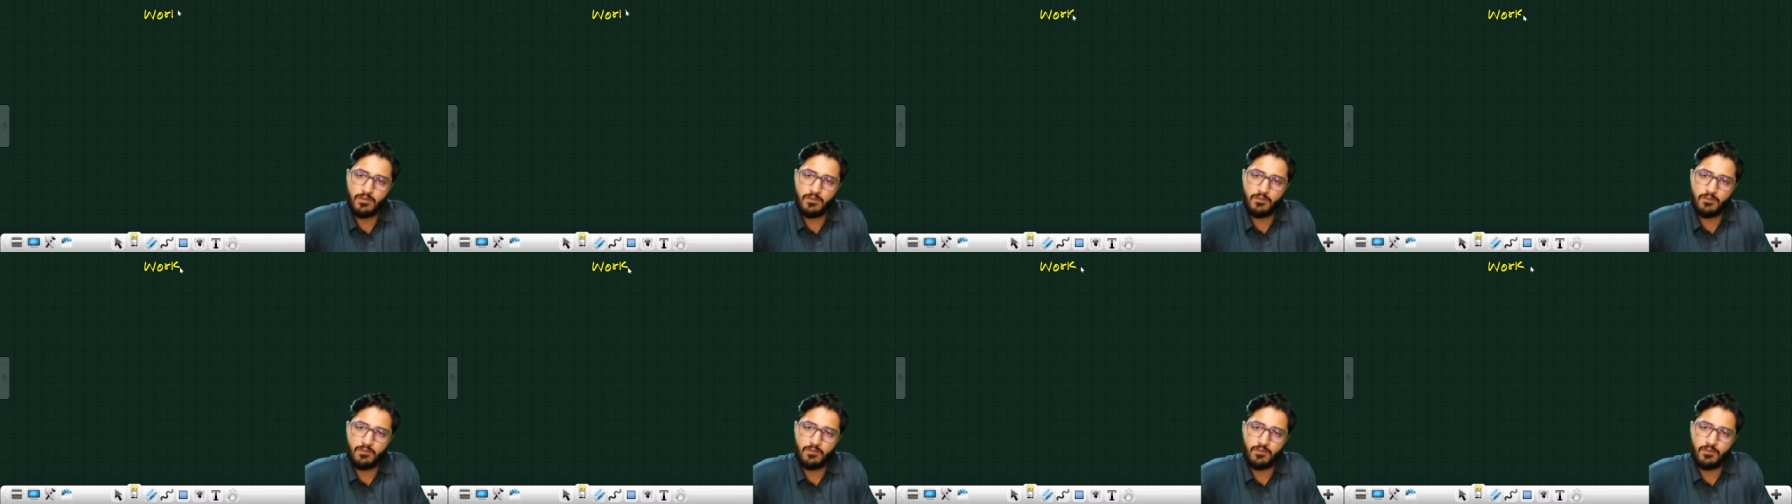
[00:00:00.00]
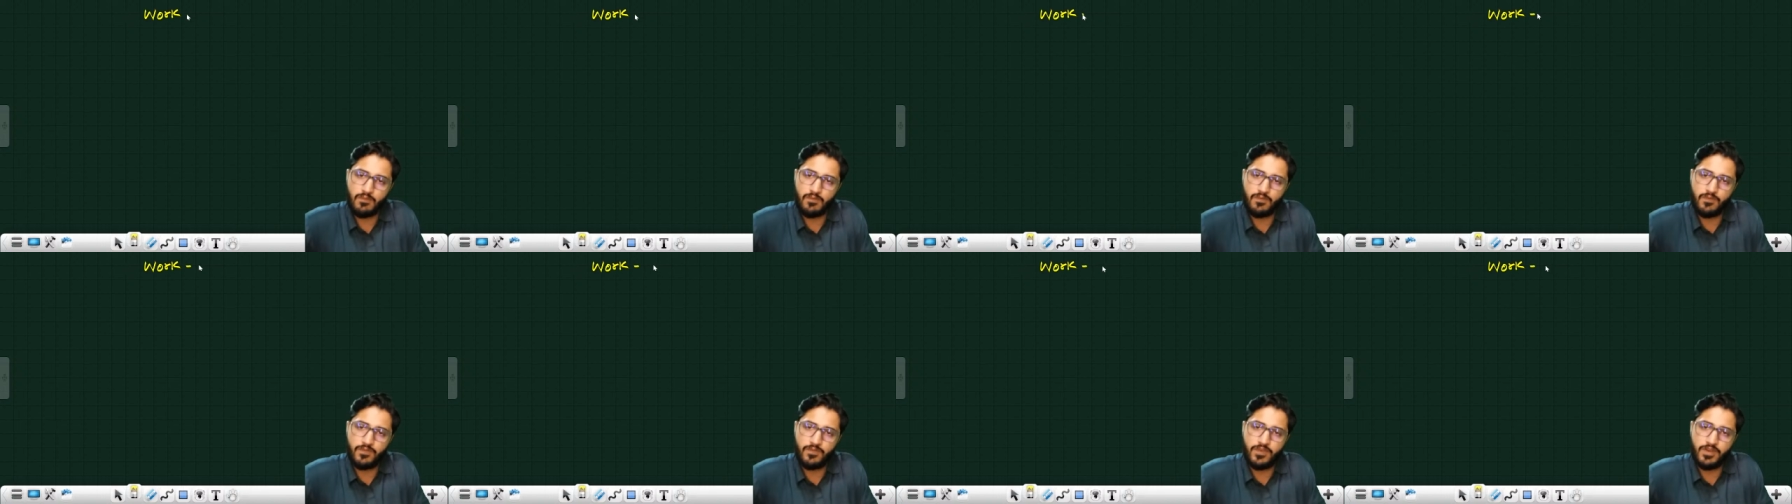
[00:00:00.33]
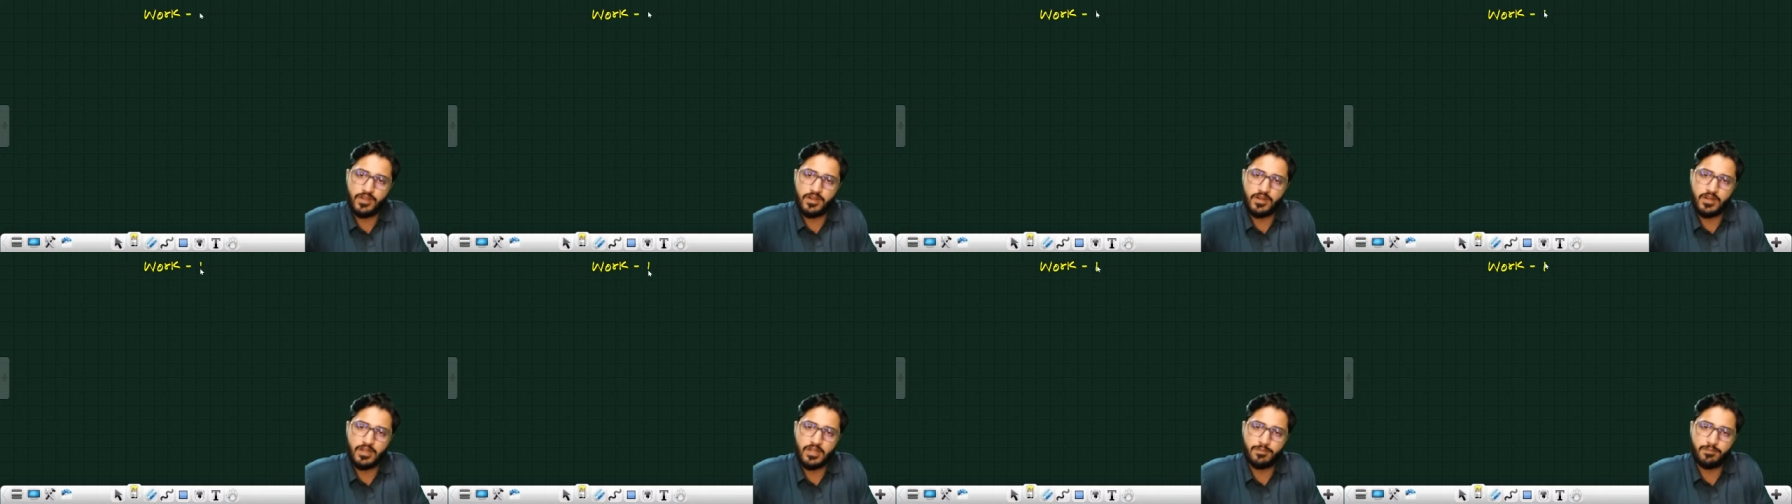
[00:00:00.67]

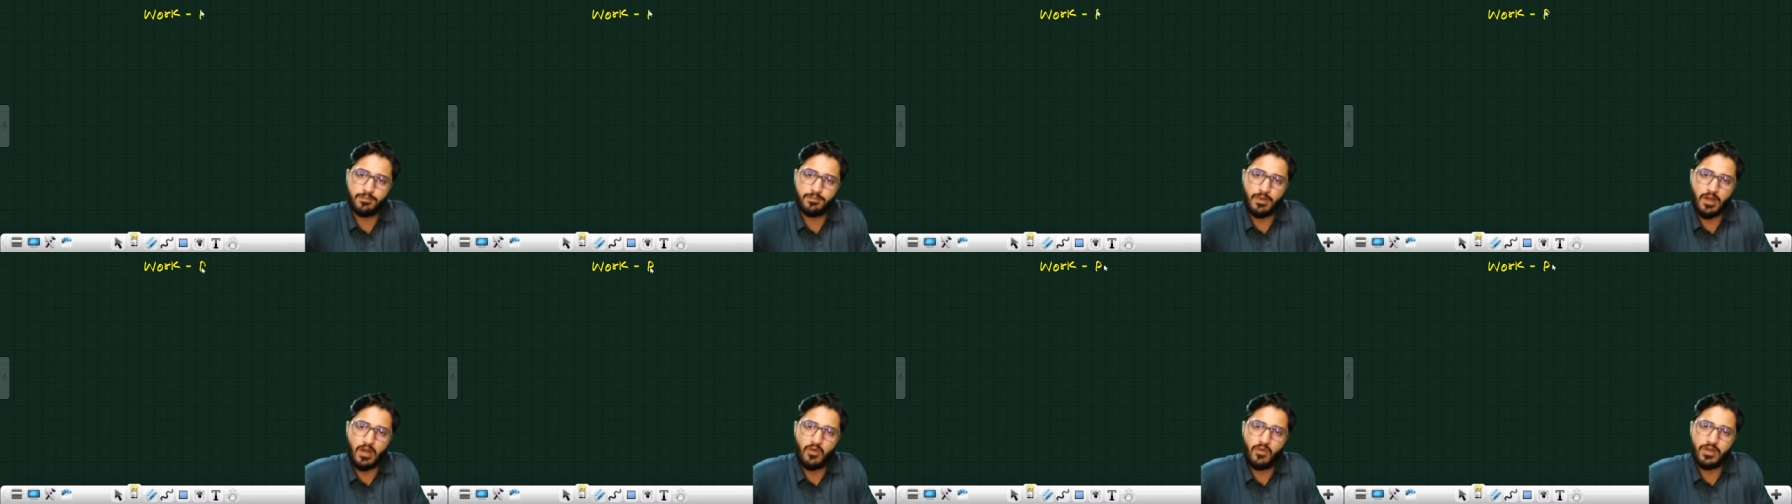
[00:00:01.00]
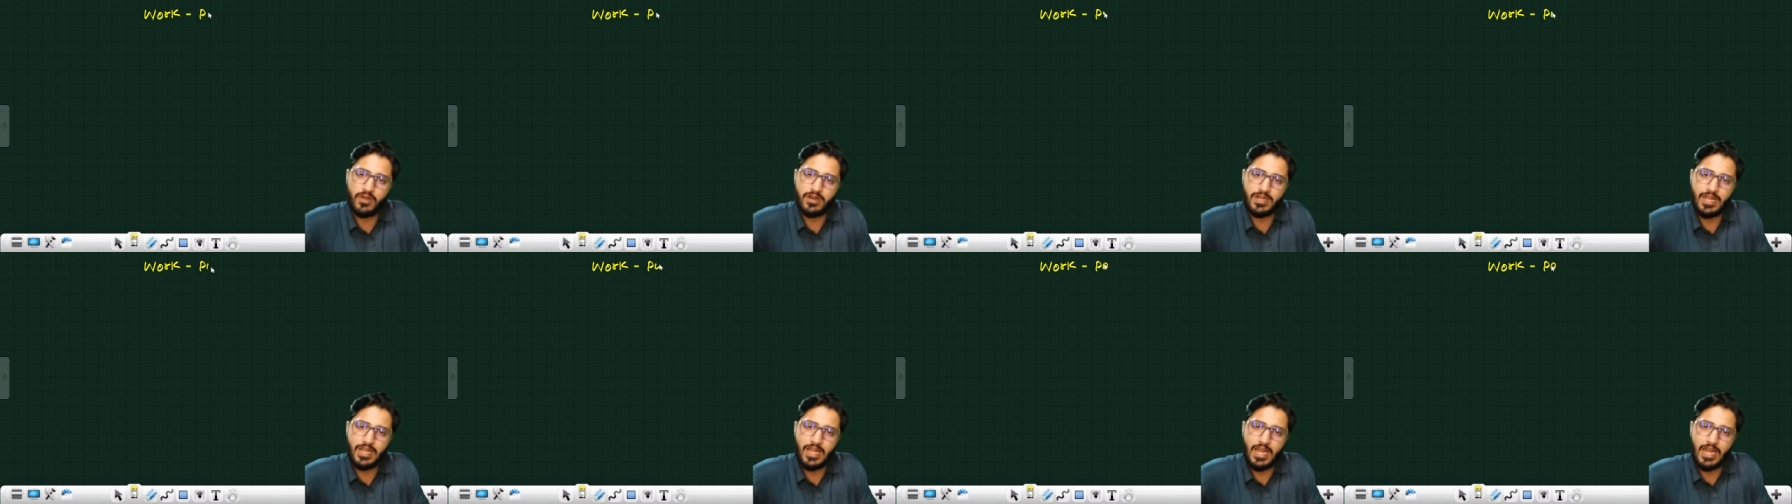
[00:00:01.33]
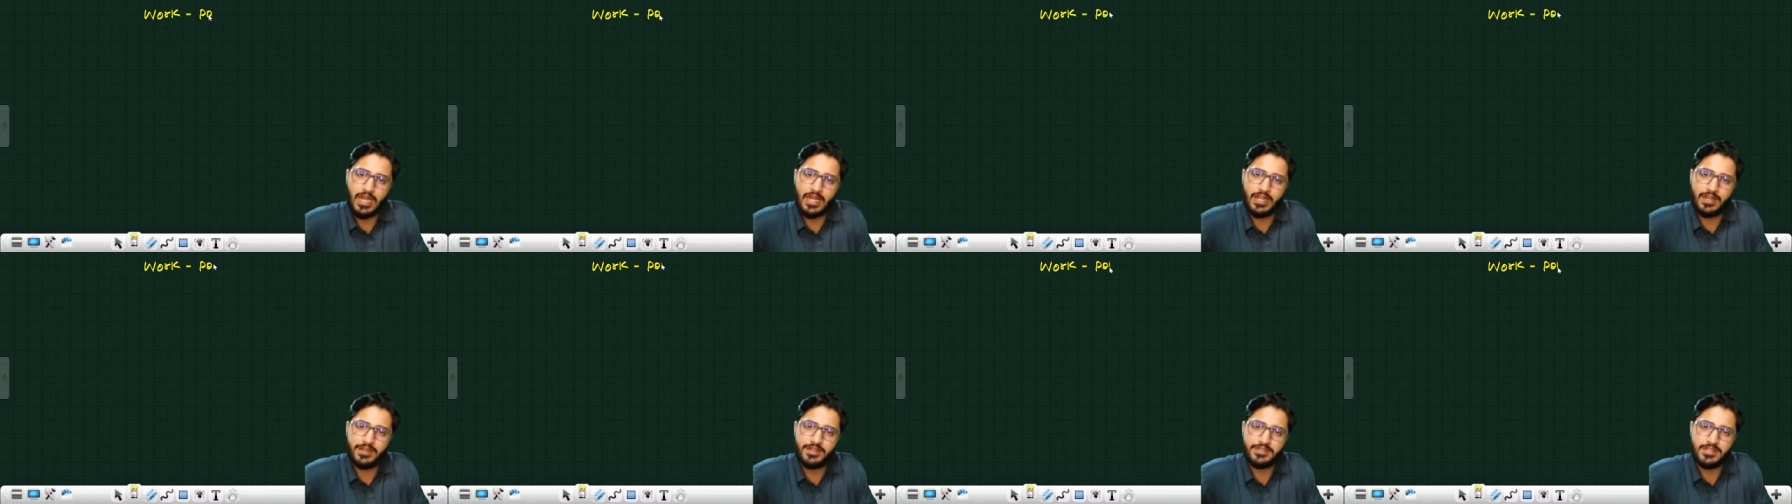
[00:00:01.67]
work power
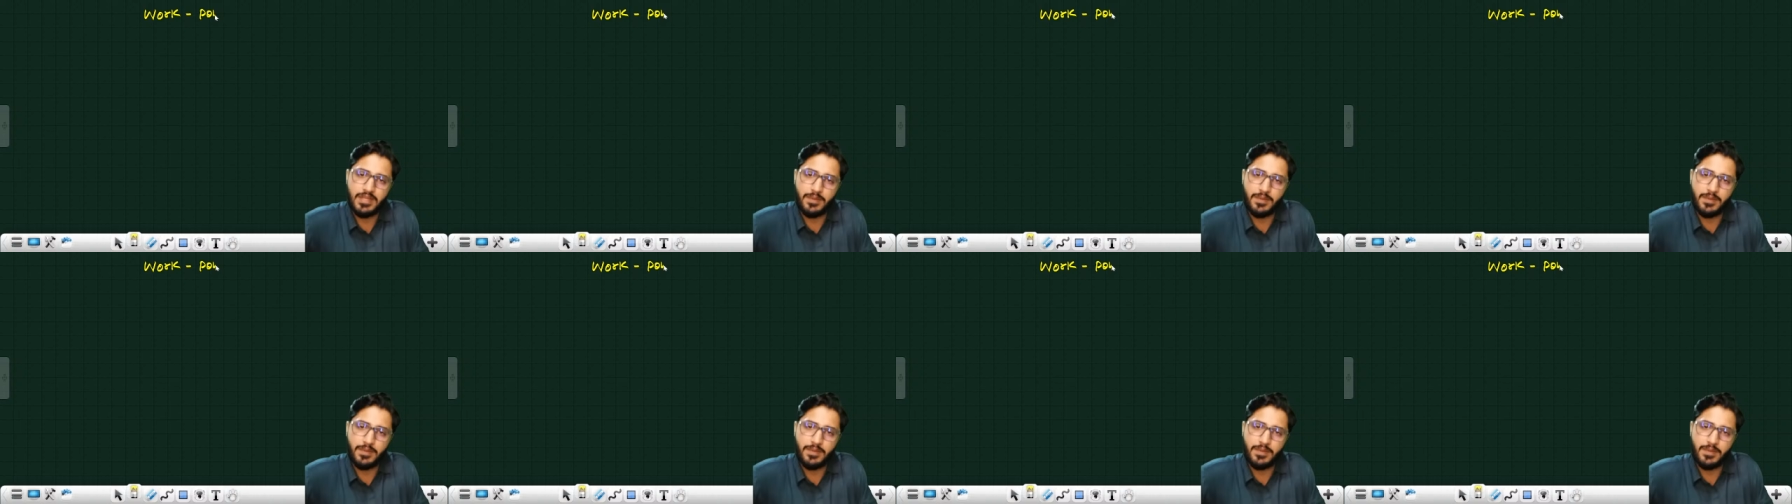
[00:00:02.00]
energy